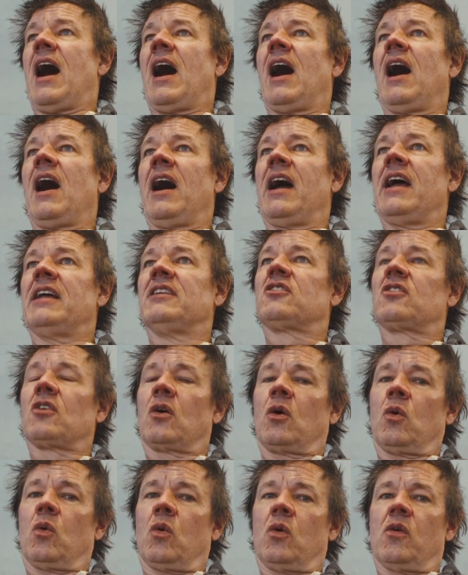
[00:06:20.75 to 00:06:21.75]
And
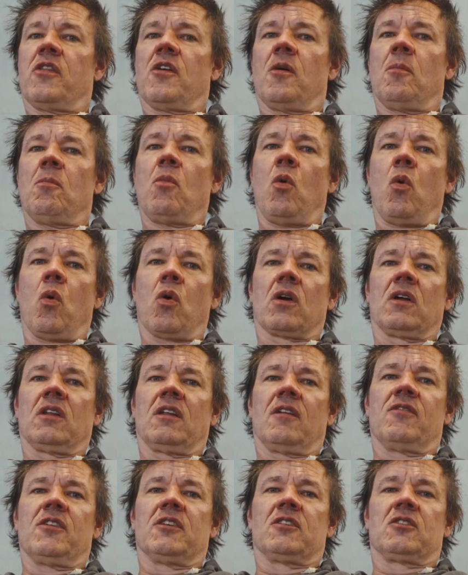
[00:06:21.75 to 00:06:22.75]
so the
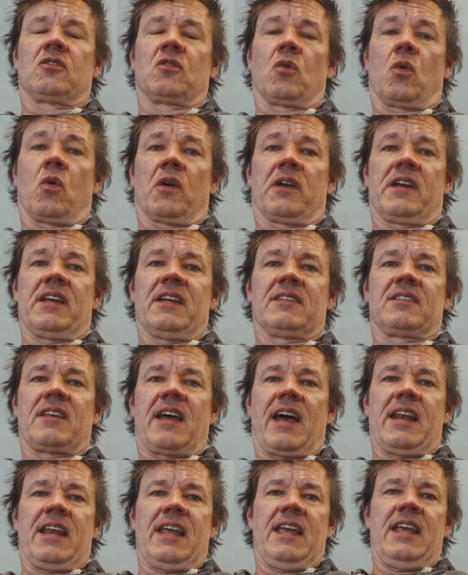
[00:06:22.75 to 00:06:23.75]
moral of this story is
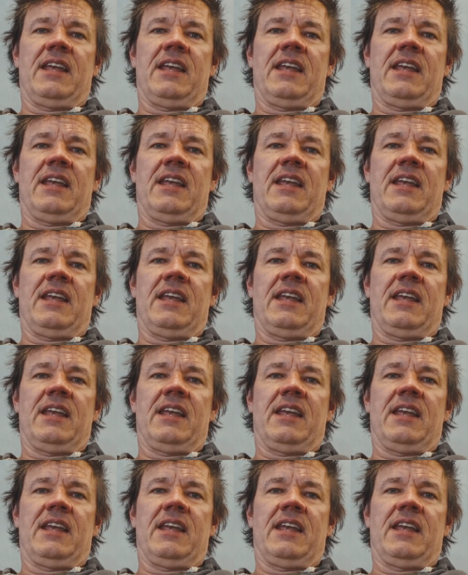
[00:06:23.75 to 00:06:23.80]
that